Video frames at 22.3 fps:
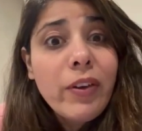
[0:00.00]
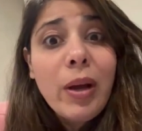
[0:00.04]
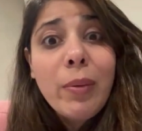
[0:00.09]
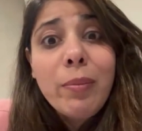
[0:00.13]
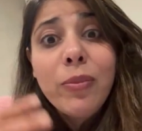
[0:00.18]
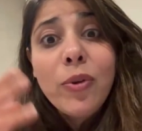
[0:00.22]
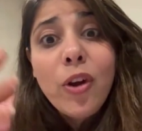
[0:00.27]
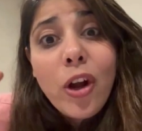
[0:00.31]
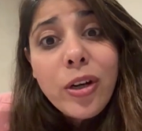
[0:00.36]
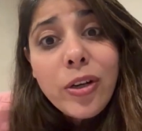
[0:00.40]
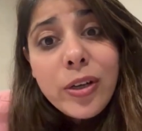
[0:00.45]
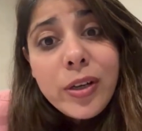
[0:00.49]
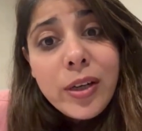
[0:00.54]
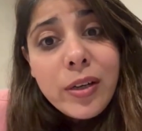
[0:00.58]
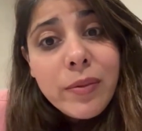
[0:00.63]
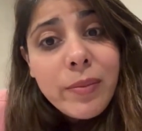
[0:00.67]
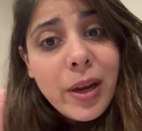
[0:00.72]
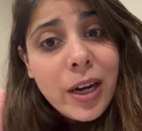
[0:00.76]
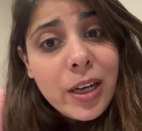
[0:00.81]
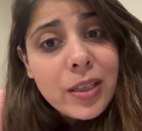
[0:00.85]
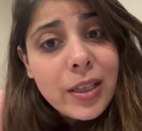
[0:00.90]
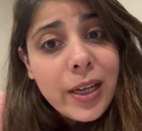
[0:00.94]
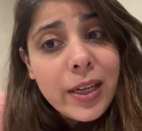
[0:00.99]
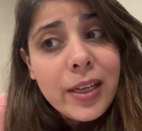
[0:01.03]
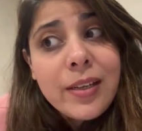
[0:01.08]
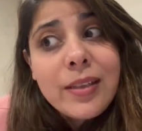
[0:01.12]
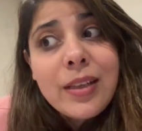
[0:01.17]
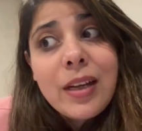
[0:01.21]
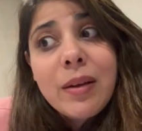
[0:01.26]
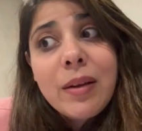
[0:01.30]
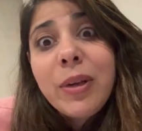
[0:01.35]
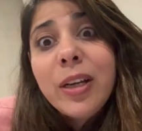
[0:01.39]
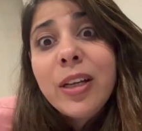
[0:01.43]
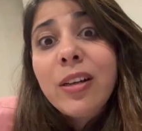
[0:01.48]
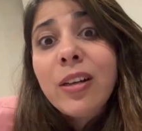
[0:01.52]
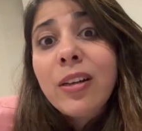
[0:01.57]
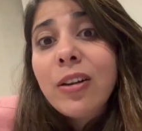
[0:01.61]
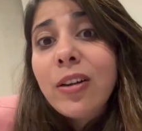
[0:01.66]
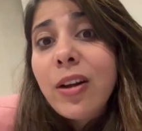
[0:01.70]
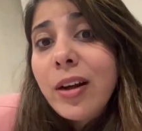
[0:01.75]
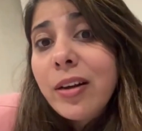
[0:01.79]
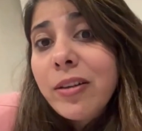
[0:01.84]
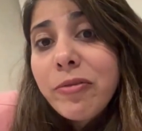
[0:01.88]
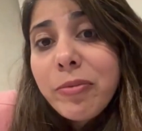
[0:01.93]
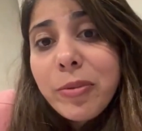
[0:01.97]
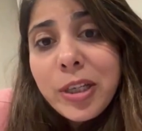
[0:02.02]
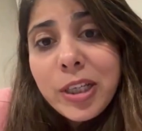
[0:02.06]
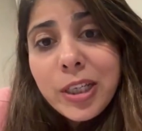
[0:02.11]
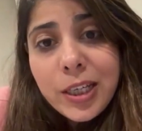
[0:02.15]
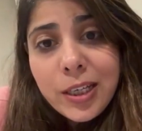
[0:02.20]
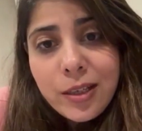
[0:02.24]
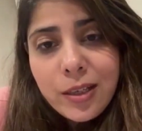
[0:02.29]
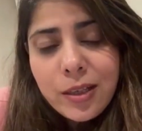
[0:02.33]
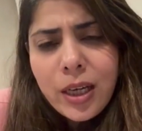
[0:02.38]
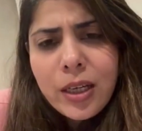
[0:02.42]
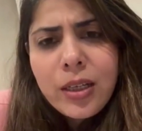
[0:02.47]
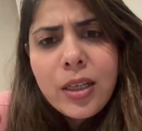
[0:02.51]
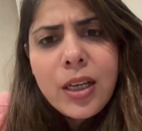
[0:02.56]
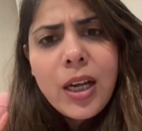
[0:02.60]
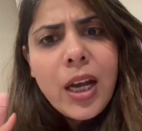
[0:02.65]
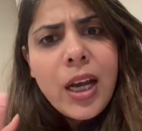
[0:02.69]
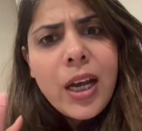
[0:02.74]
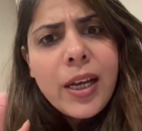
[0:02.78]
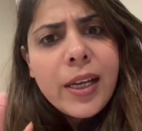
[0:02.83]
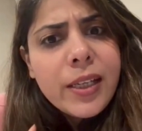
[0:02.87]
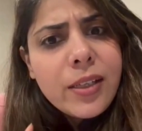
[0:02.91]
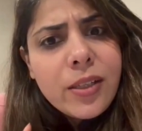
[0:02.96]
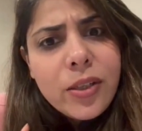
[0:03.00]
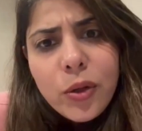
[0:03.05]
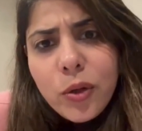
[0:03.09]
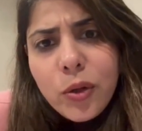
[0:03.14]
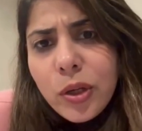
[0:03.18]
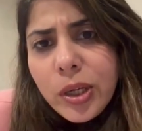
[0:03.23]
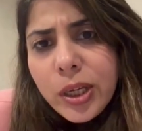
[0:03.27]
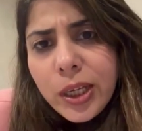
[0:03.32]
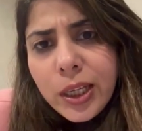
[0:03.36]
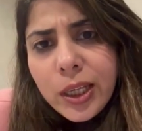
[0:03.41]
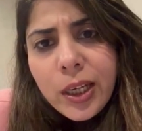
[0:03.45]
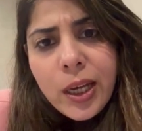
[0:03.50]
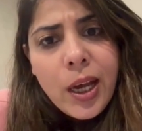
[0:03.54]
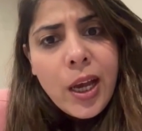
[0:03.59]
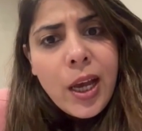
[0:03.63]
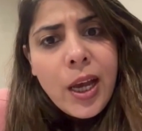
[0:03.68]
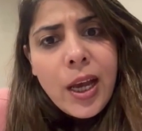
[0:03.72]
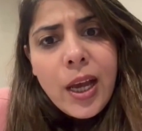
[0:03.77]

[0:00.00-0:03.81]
I'm not good at match the headings, I make a lot of mistakes in that. It's okay.